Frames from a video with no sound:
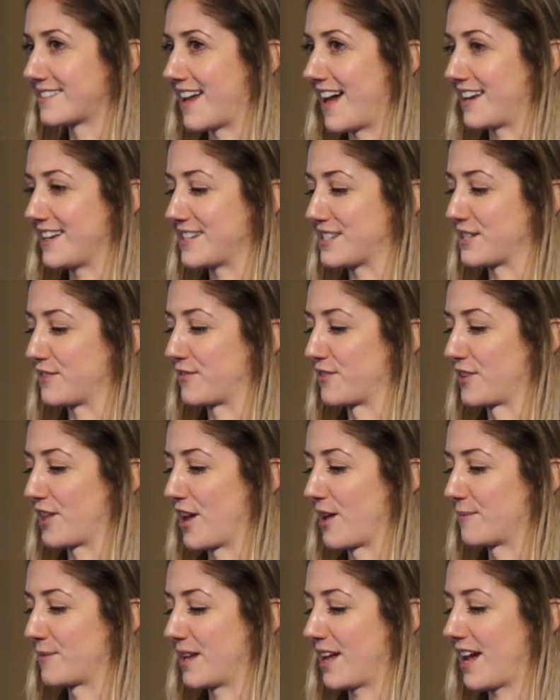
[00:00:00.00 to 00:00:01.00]
that easy for
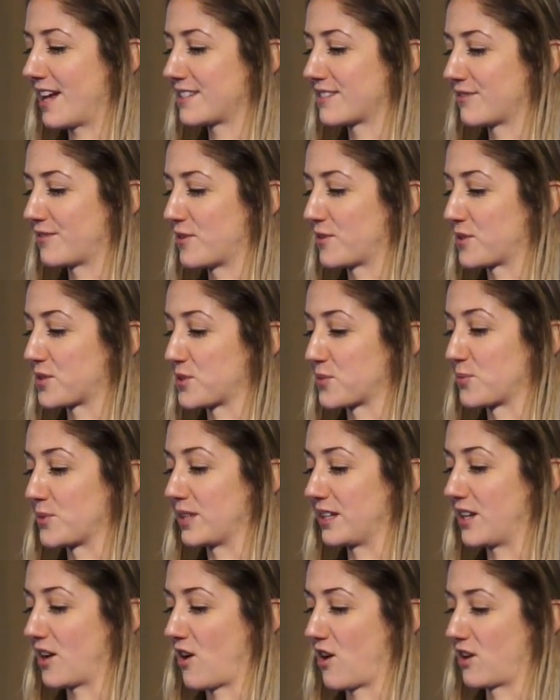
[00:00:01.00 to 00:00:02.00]
them. They had to focus
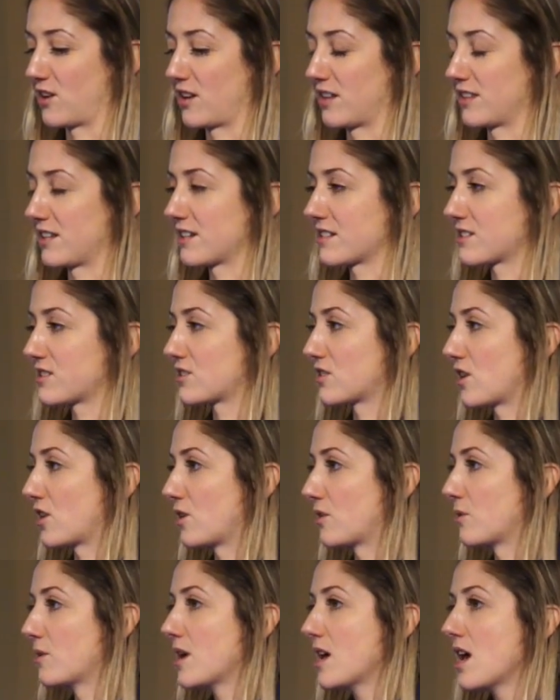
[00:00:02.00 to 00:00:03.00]
really hard on this.
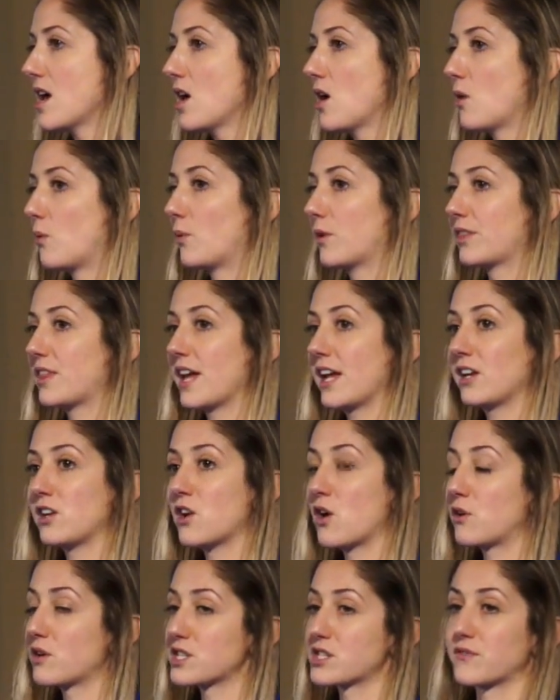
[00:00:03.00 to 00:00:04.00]
So what they
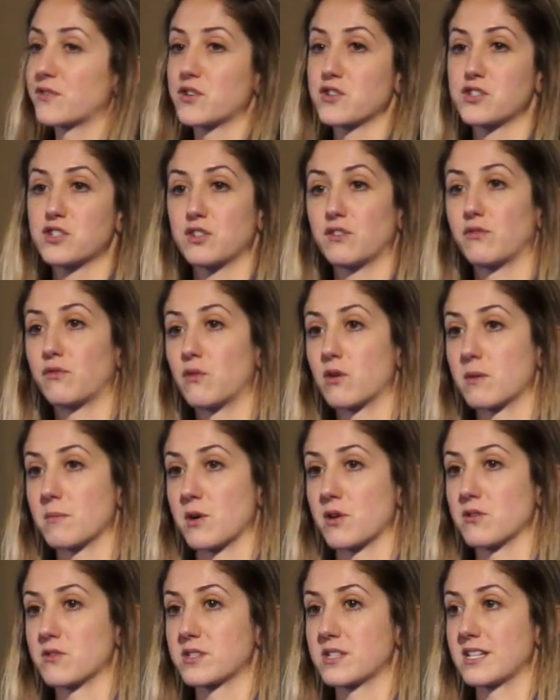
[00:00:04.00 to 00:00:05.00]
noticed first and
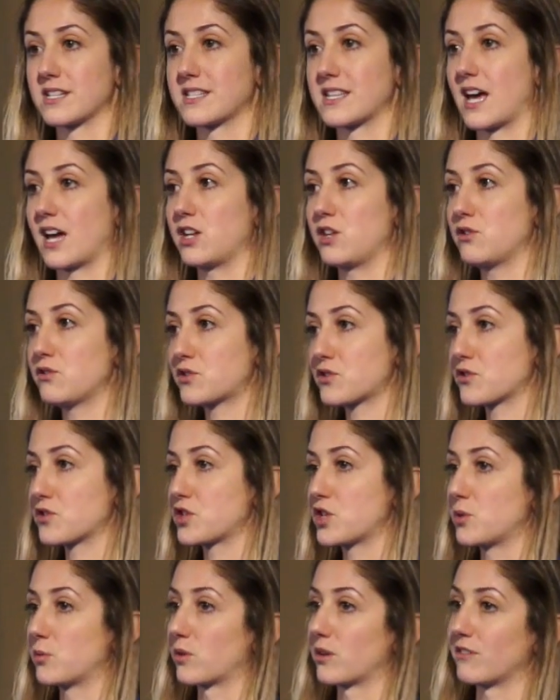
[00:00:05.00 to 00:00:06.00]
foremost is that users
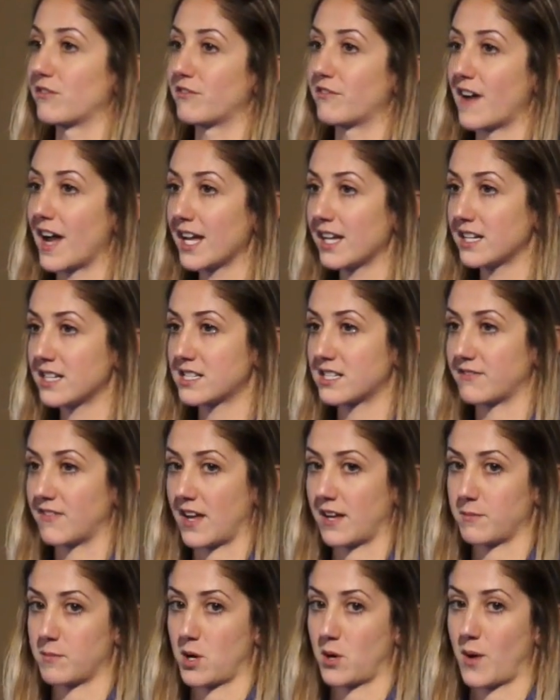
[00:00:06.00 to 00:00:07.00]
who were invited to
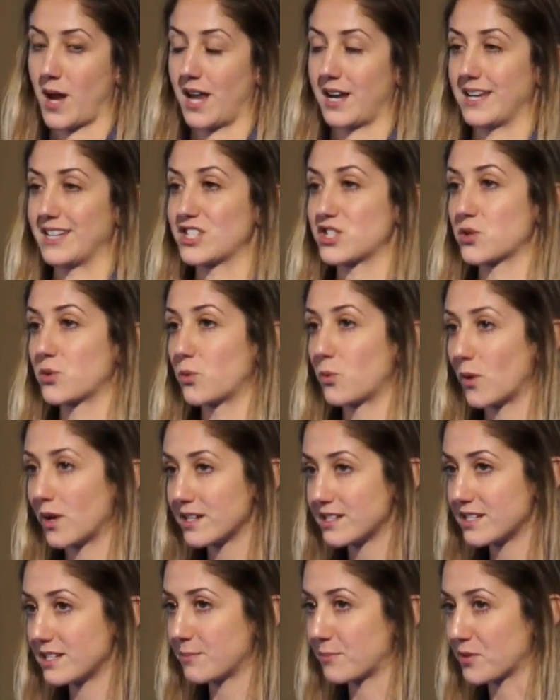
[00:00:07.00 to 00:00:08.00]
Venmo had a
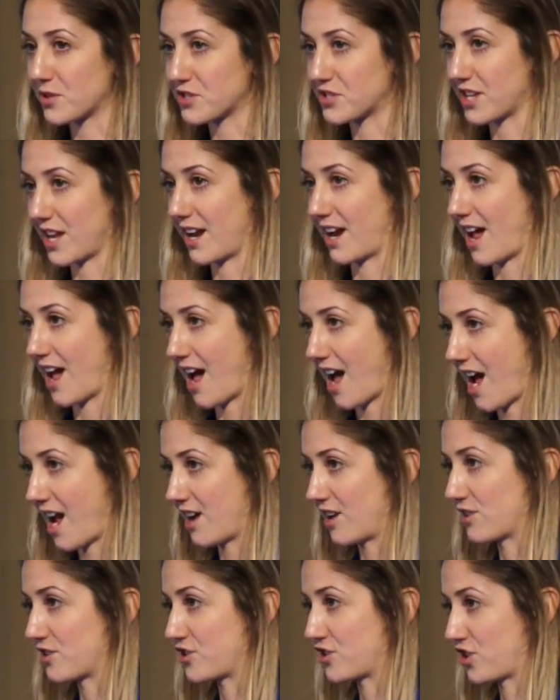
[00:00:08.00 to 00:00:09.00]
20%
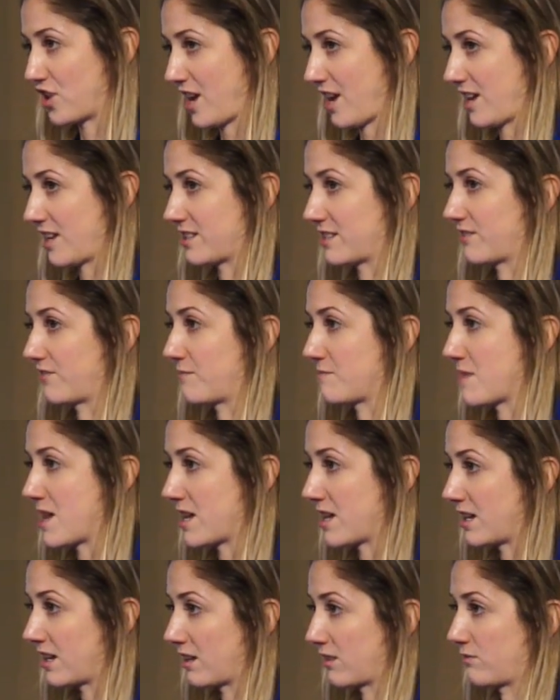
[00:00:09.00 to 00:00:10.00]
higher chance of
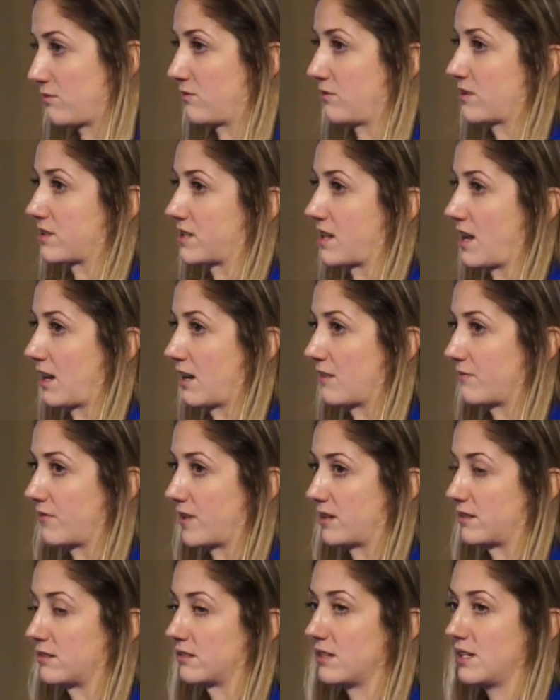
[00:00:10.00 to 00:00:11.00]
making it through the sign-up
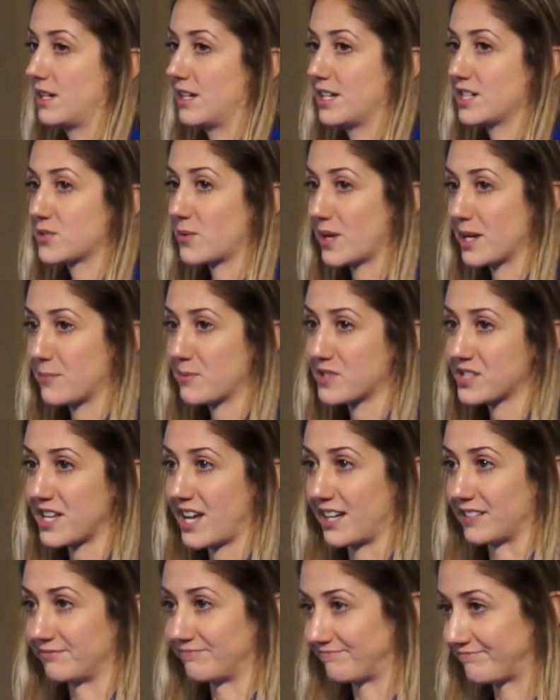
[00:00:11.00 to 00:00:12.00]
funnel. 20%.